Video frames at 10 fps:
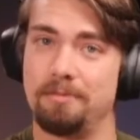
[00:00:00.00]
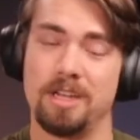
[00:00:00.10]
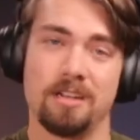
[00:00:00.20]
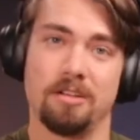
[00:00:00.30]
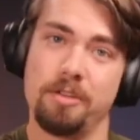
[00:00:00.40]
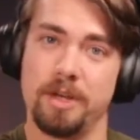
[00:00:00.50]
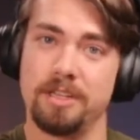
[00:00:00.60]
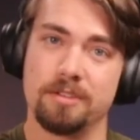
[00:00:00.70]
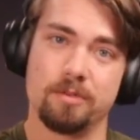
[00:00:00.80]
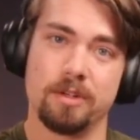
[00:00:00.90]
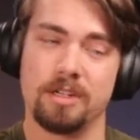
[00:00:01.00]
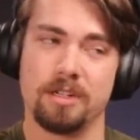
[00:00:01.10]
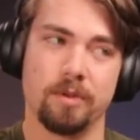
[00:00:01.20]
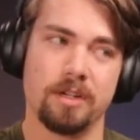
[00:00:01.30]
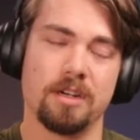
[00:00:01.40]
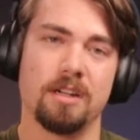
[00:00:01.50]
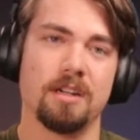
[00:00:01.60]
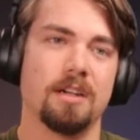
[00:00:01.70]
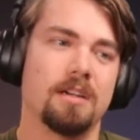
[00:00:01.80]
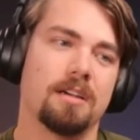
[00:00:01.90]
like making all the buttons work and
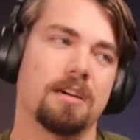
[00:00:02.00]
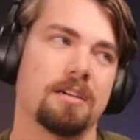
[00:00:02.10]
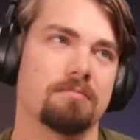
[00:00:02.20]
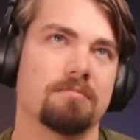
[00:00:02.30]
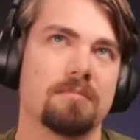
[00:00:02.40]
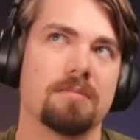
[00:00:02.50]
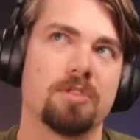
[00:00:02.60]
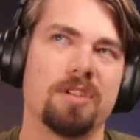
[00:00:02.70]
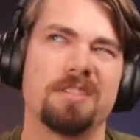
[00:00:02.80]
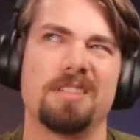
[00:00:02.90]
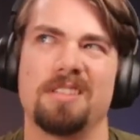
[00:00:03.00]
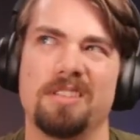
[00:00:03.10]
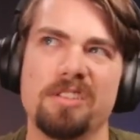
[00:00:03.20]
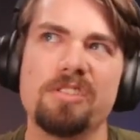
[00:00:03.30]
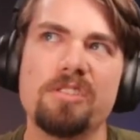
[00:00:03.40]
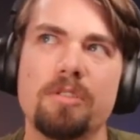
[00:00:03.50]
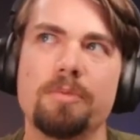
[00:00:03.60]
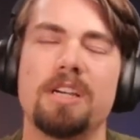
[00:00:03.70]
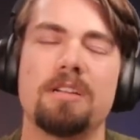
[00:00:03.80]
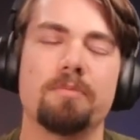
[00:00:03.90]
whatnot, translates a little
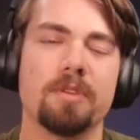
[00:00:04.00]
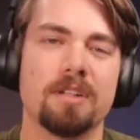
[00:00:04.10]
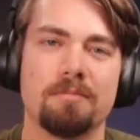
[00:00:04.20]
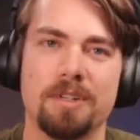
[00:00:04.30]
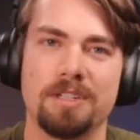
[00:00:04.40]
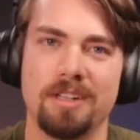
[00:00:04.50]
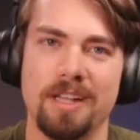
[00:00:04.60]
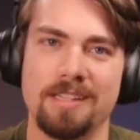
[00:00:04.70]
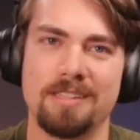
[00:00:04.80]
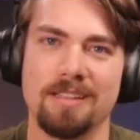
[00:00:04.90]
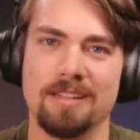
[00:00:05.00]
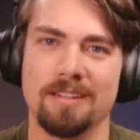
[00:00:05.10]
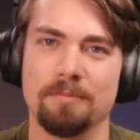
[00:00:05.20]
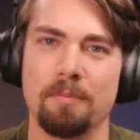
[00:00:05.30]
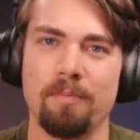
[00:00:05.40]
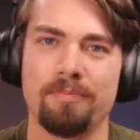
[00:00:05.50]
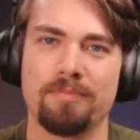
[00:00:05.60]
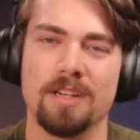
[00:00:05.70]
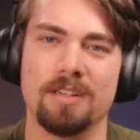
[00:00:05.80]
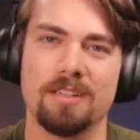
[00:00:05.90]
bit, but much less than
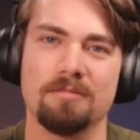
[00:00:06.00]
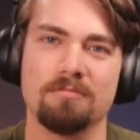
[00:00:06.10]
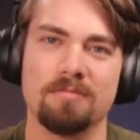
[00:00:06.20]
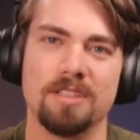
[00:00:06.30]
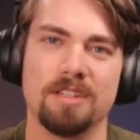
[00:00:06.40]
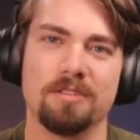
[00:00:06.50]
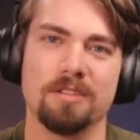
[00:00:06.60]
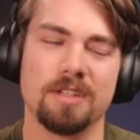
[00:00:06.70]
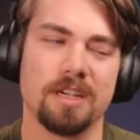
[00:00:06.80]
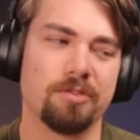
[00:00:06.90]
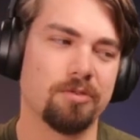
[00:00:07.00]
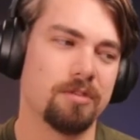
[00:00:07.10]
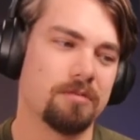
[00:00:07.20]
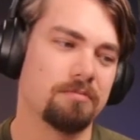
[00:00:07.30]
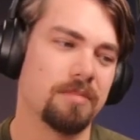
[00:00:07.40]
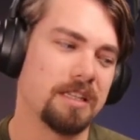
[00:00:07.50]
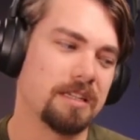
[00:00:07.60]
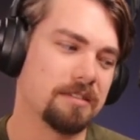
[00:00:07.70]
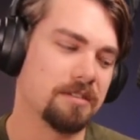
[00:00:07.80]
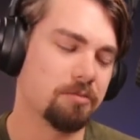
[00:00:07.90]
those actual
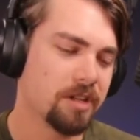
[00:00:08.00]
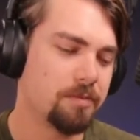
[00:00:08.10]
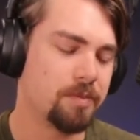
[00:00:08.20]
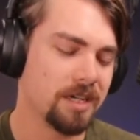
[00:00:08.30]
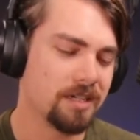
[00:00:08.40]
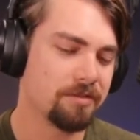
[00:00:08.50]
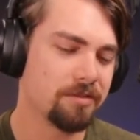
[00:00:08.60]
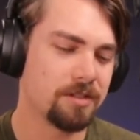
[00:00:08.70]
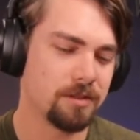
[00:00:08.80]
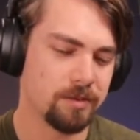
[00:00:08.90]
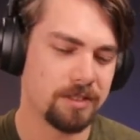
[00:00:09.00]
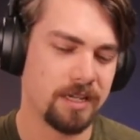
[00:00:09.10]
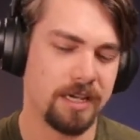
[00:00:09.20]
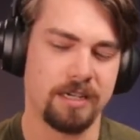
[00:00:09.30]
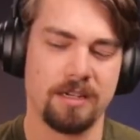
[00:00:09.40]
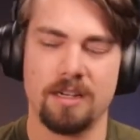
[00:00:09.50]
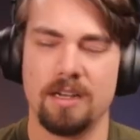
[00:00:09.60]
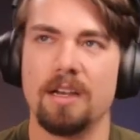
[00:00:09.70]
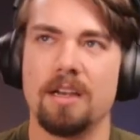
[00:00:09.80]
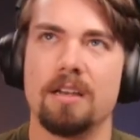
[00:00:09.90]
methods. The really big difference was like
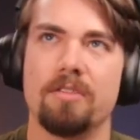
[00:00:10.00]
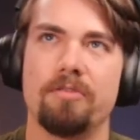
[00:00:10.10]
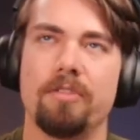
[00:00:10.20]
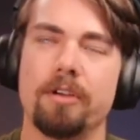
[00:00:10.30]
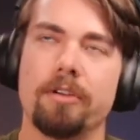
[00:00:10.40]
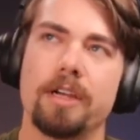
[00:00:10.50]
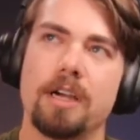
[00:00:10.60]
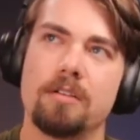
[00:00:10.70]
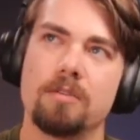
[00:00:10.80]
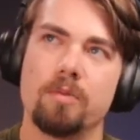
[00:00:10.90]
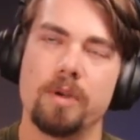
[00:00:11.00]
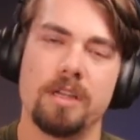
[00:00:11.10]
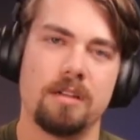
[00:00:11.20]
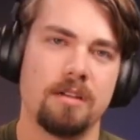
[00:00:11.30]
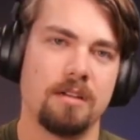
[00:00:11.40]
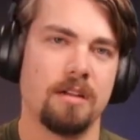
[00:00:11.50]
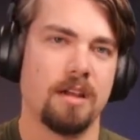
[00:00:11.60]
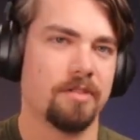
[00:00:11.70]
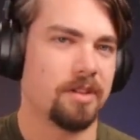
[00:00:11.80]
figuring out when